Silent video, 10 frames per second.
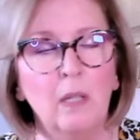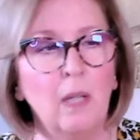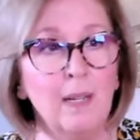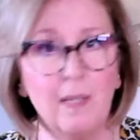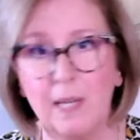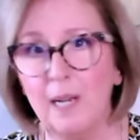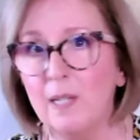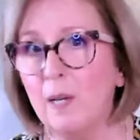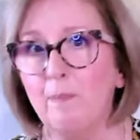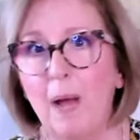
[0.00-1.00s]
Lion's Gate
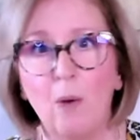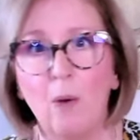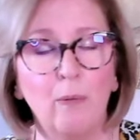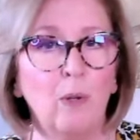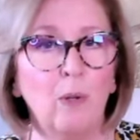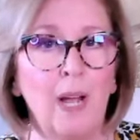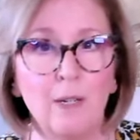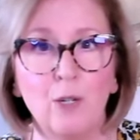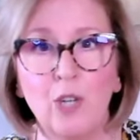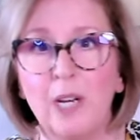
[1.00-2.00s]
is a powerful
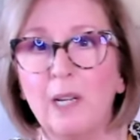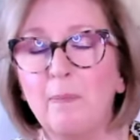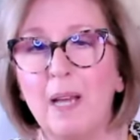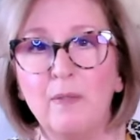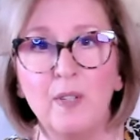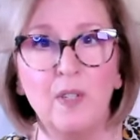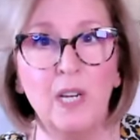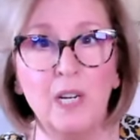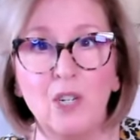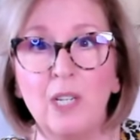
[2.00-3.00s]
energetic
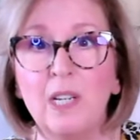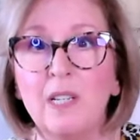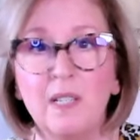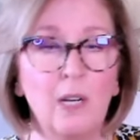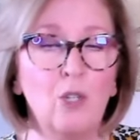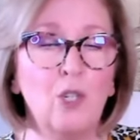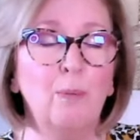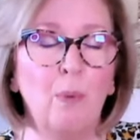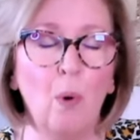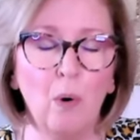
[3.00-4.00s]
manifestation and
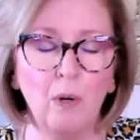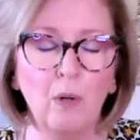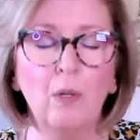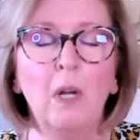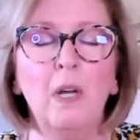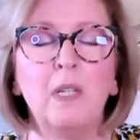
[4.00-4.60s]
ascension portal,